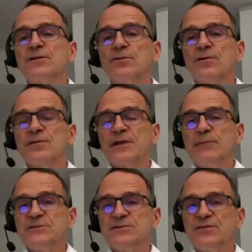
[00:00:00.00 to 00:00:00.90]
northern
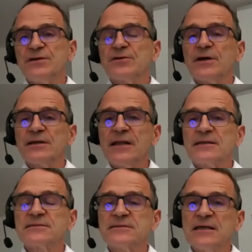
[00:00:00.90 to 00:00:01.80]
hemisphere
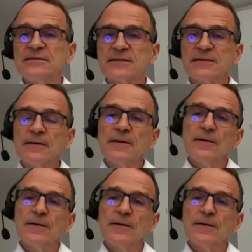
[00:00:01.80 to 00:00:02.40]
next season,